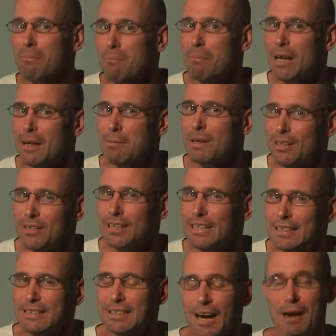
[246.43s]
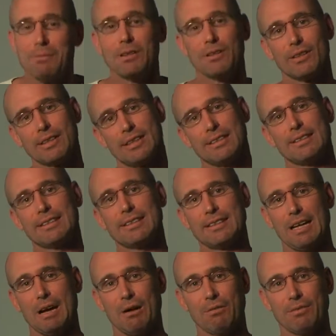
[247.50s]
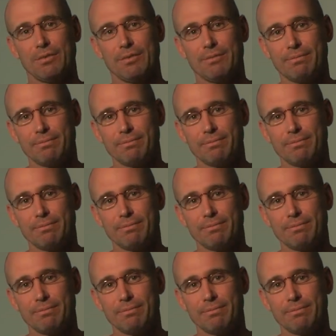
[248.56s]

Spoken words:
maybe it's time to look at yourself